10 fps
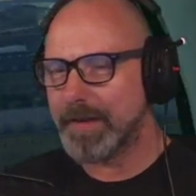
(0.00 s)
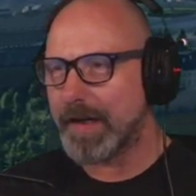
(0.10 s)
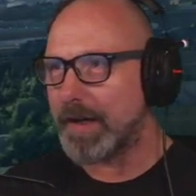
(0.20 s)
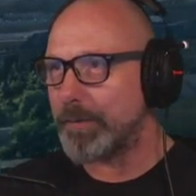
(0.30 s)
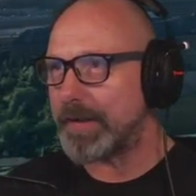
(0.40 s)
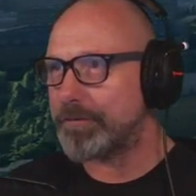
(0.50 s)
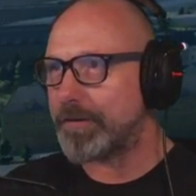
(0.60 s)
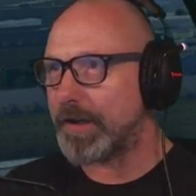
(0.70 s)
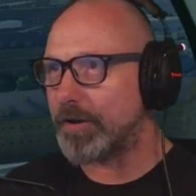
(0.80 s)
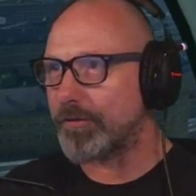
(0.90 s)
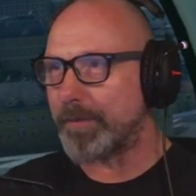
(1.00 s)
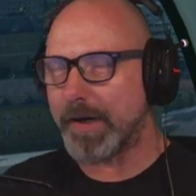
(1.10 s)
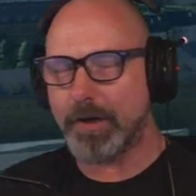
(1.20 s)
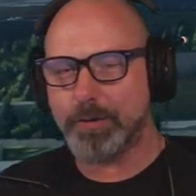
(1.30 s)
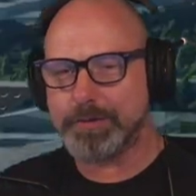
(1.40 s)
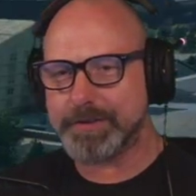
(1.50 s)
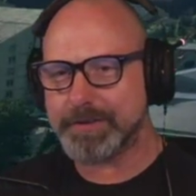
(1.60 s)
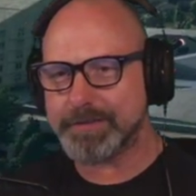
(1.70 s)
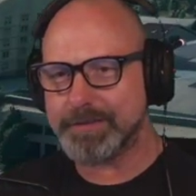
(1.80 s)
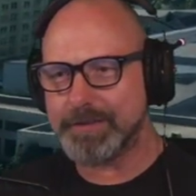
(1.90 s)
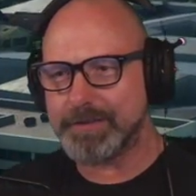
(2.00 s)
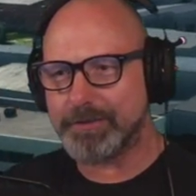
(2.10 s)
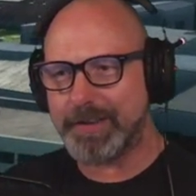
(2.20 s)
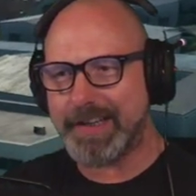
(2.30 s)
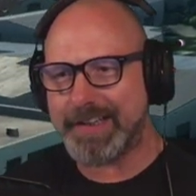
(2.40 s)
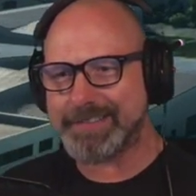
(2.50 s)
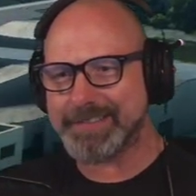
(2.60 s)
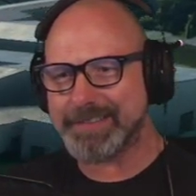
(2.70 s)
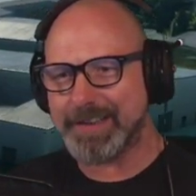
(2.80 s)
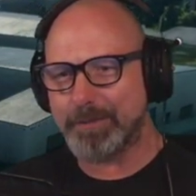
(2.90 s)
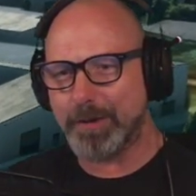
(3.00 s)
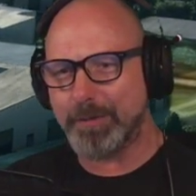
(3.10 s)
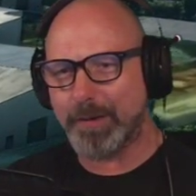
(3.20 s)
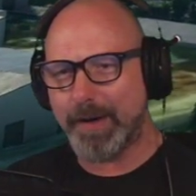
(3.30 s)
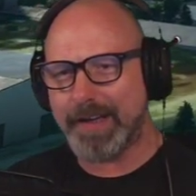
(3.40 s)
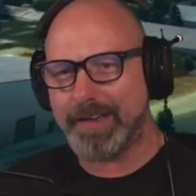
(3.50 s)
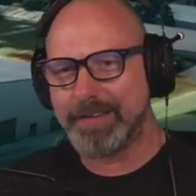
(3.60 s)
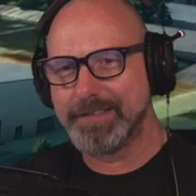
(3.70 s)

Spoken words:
I will fly over my house. Relax, I'm on my way.